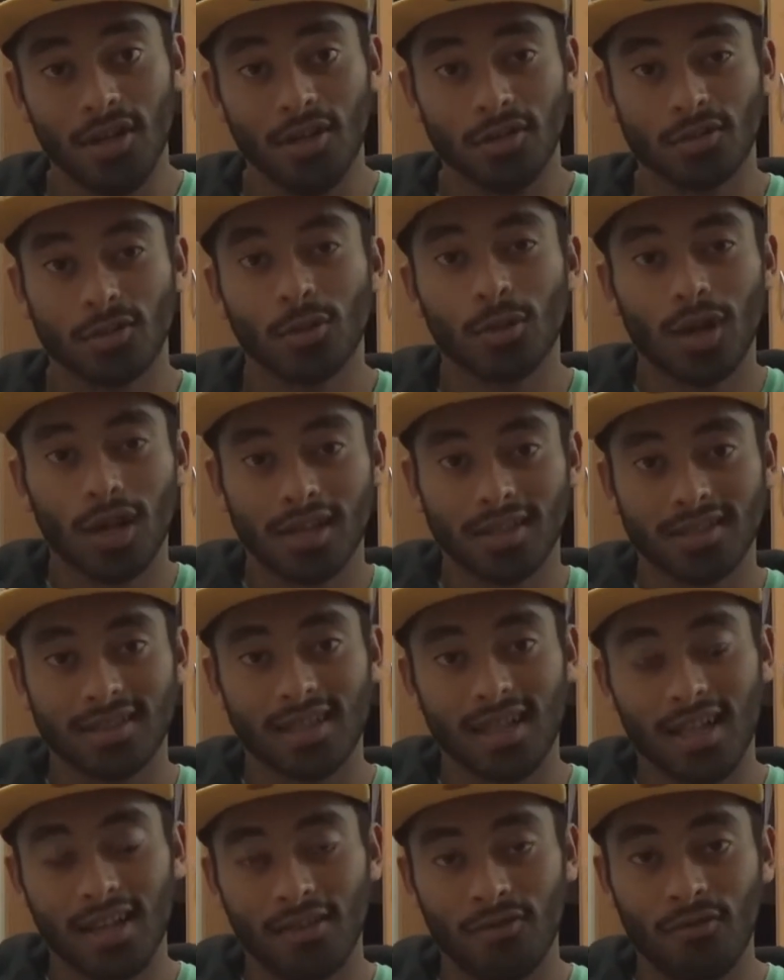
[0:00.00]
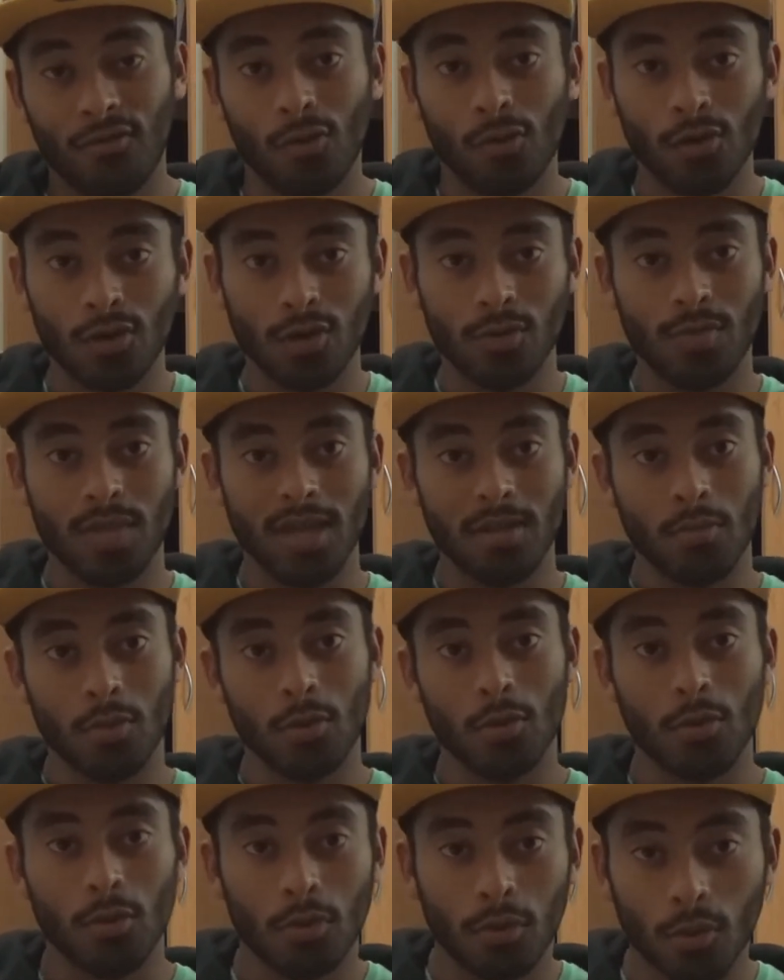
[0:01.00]
So all I can say for all you
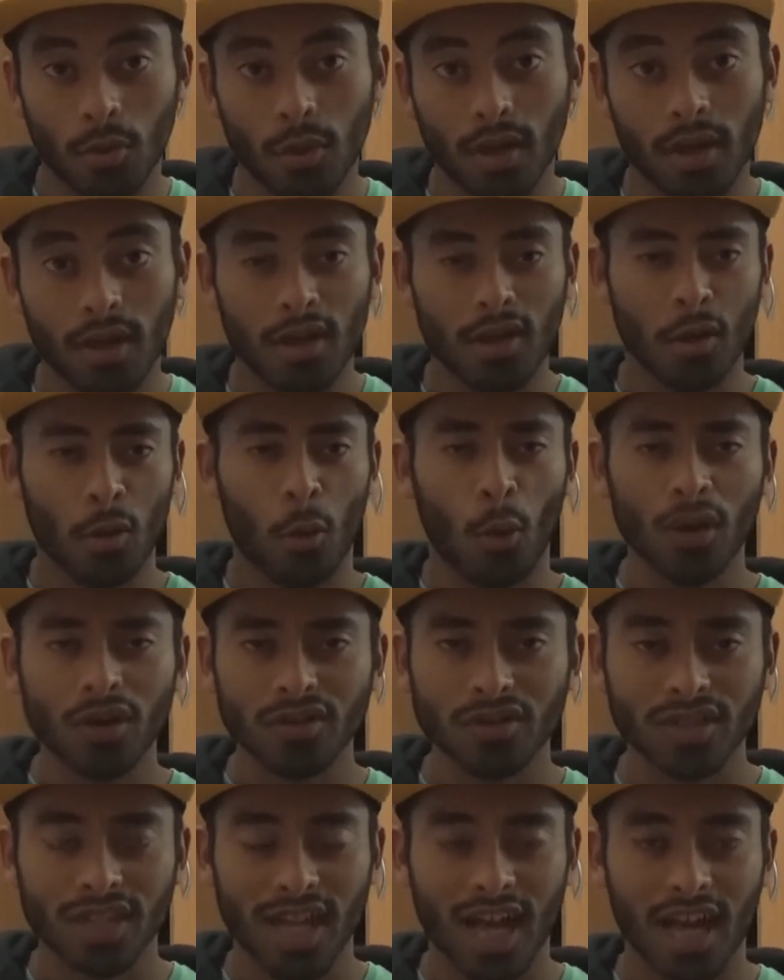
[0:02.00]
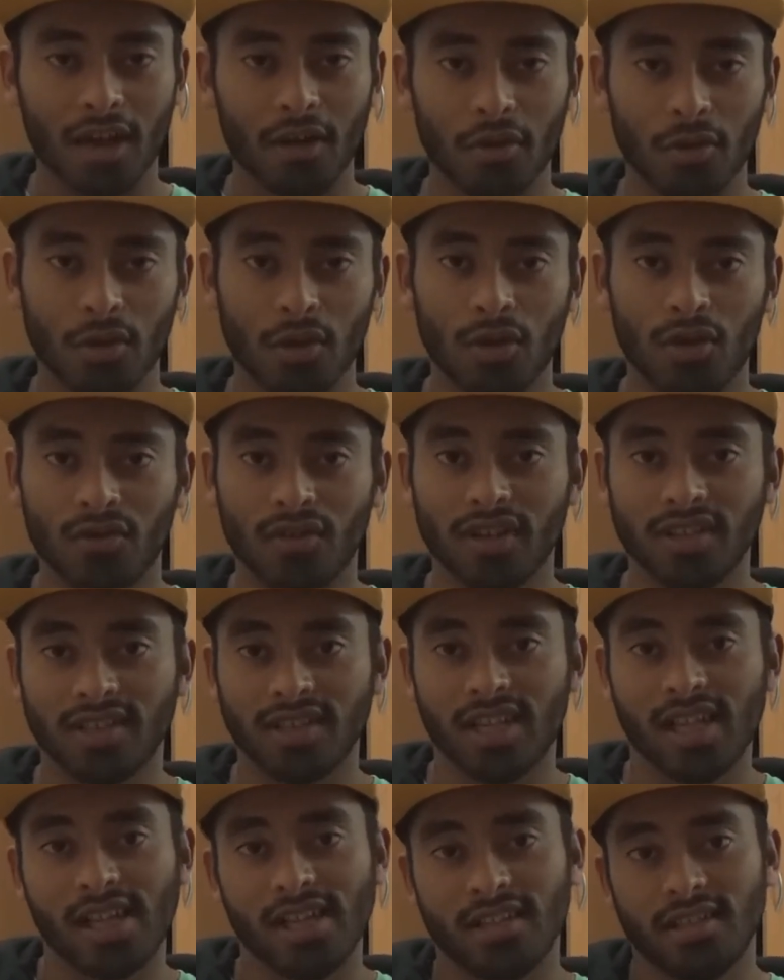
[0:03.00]
people wondering how
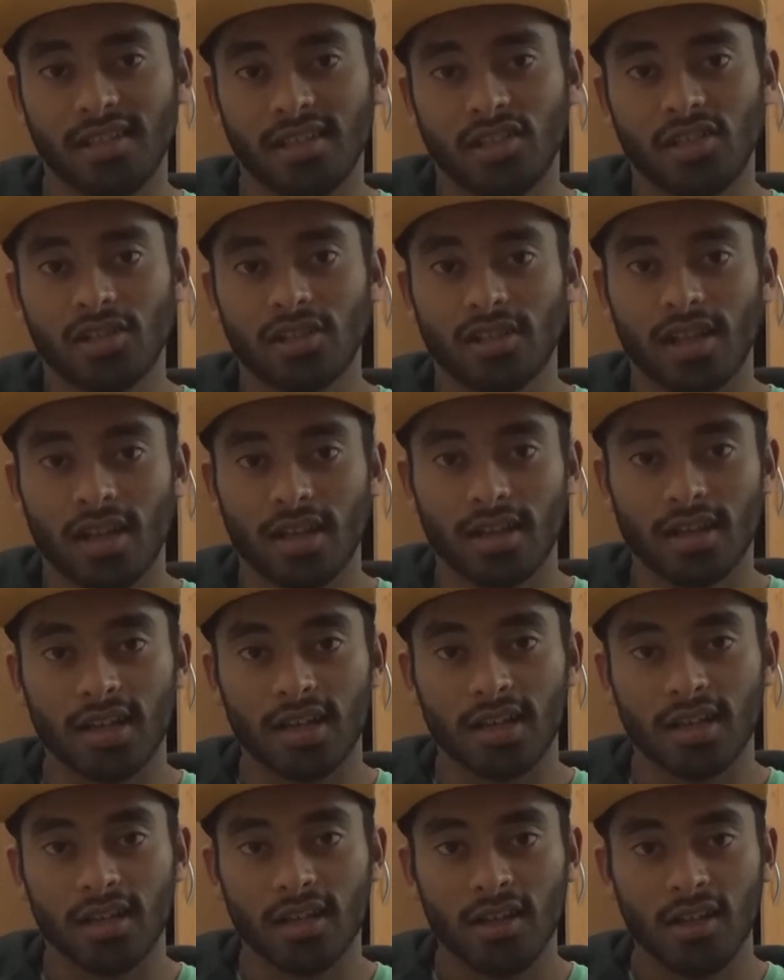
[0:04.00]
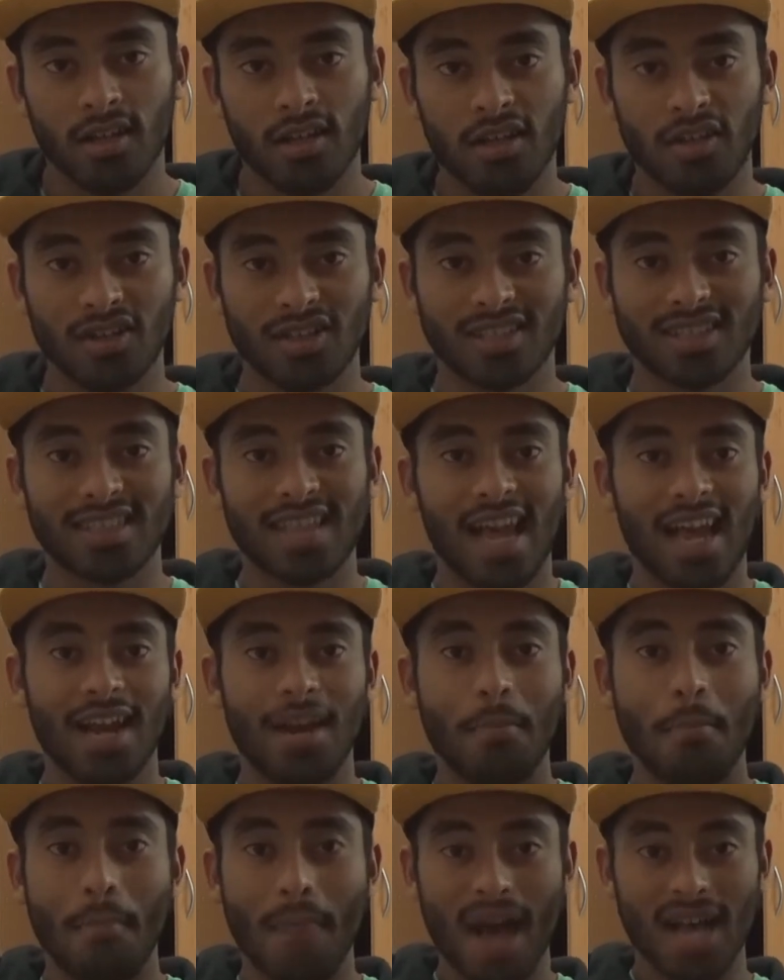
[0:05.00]
university is, it's just like, just sat
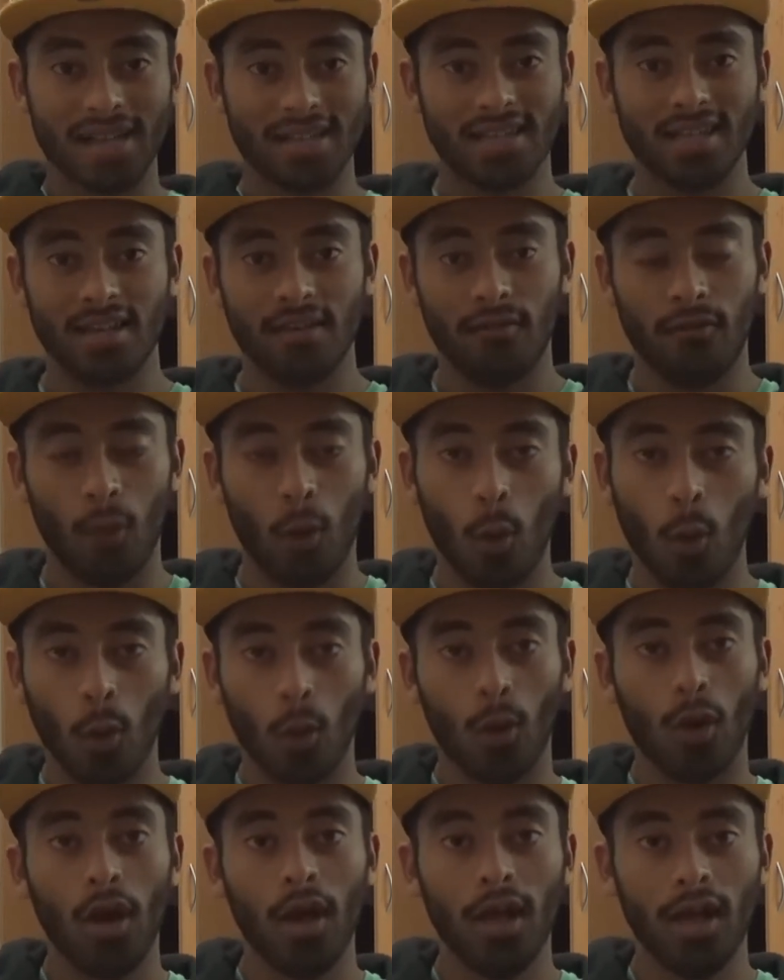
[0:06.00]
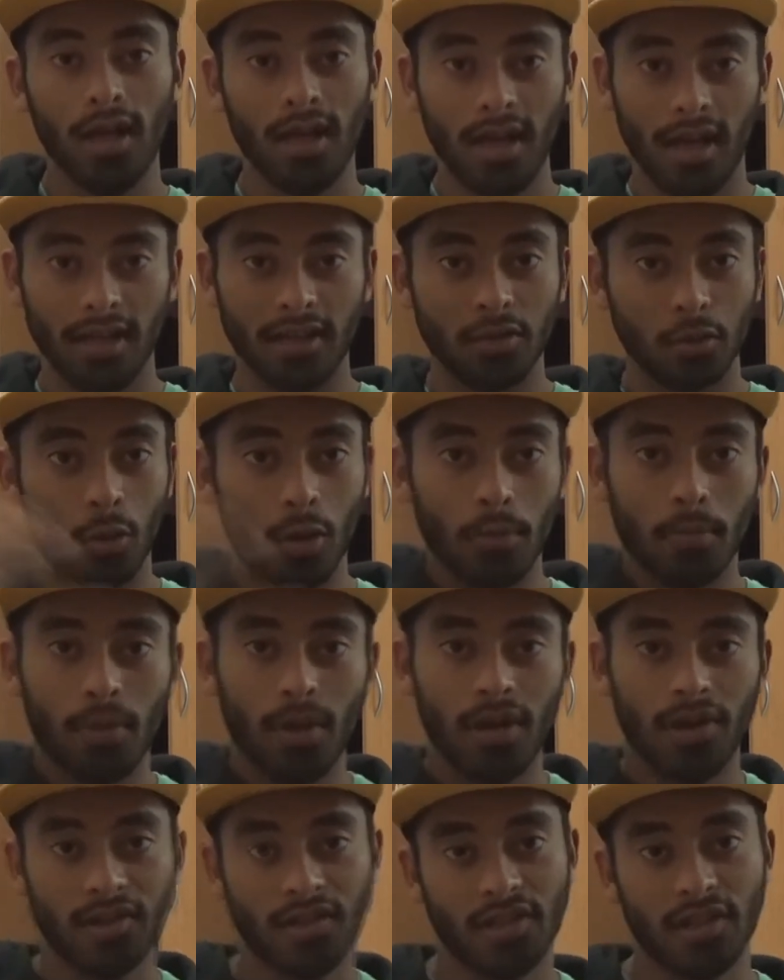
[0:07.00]
in a massive hall. There's one
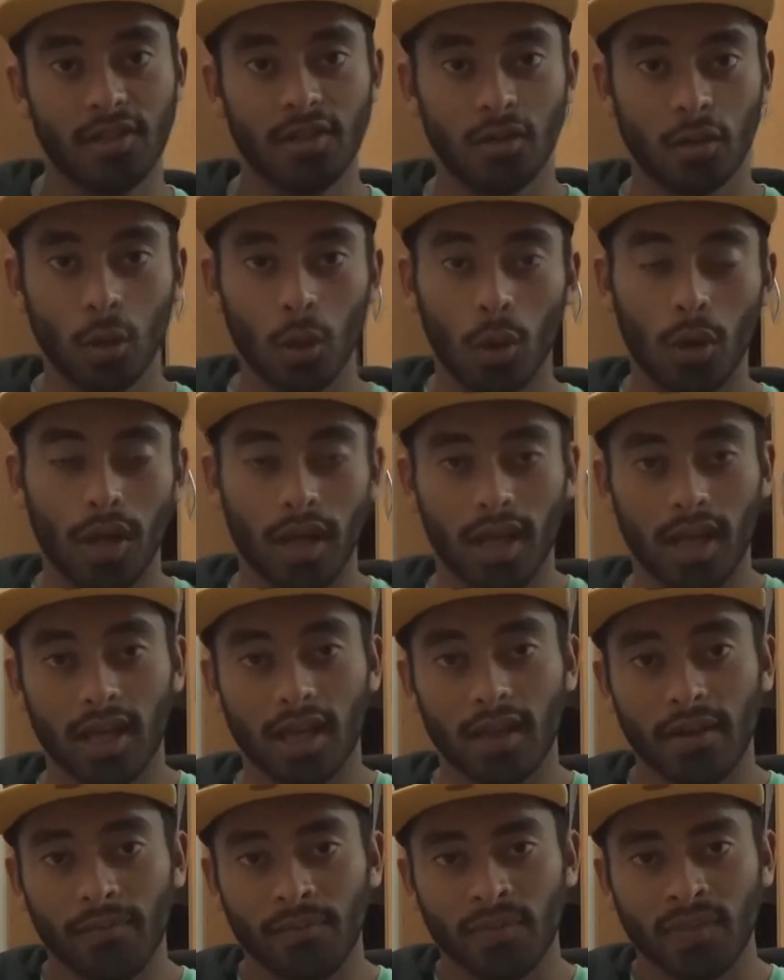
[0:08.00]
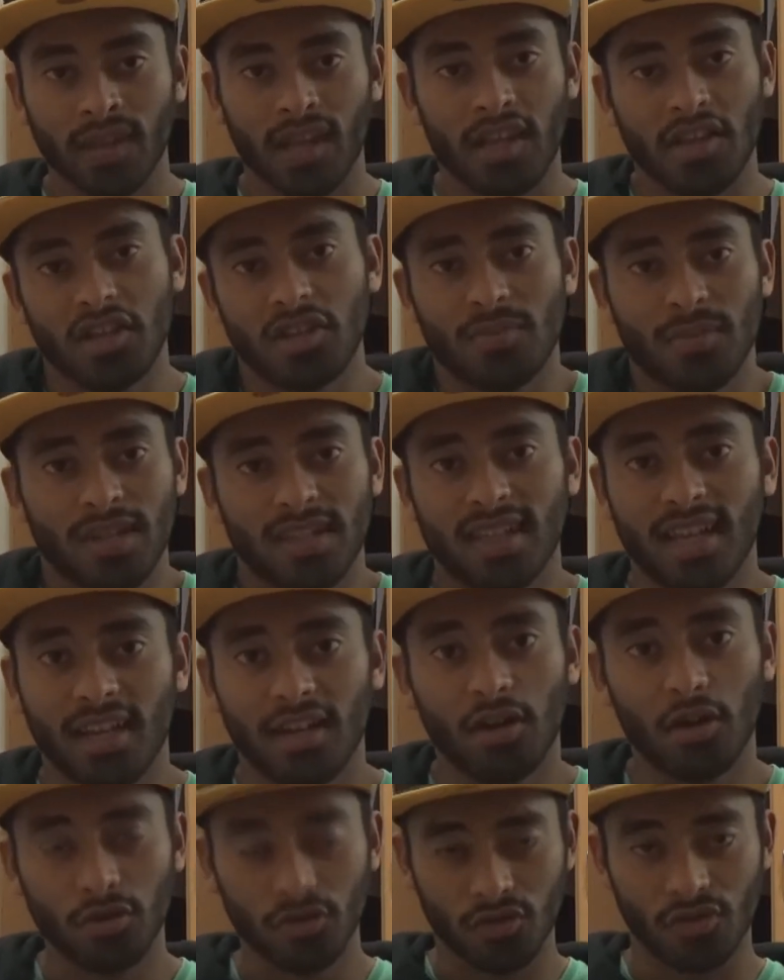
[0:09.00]
person talking. I'm just going to
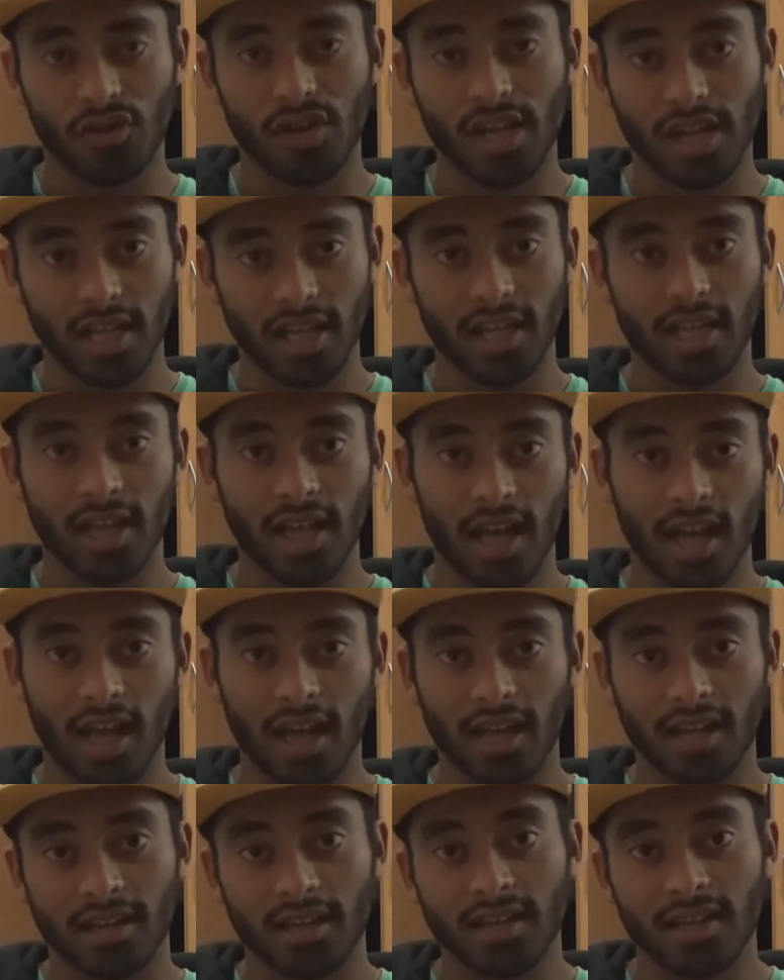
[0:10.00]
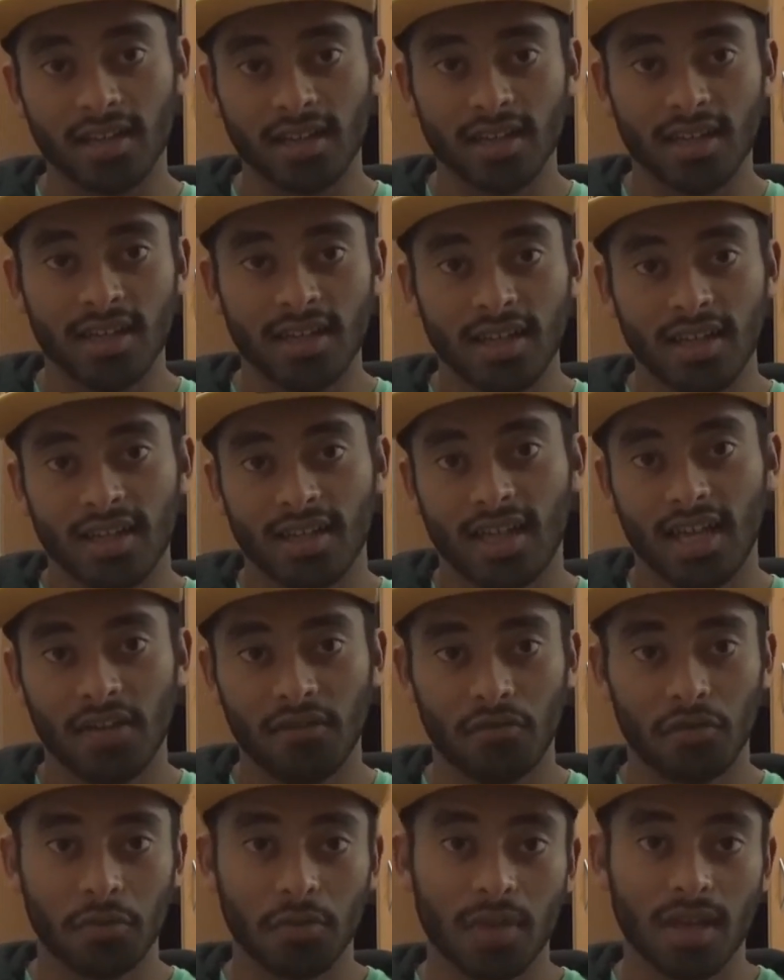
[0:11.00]
take notes really and
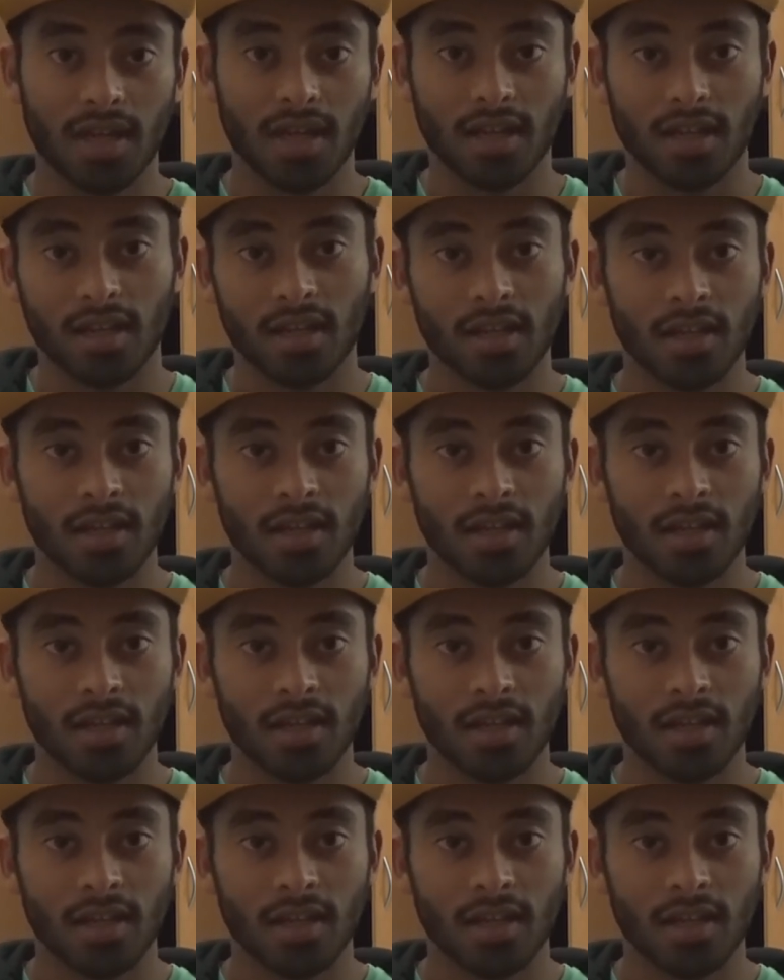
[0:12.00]
gain from there.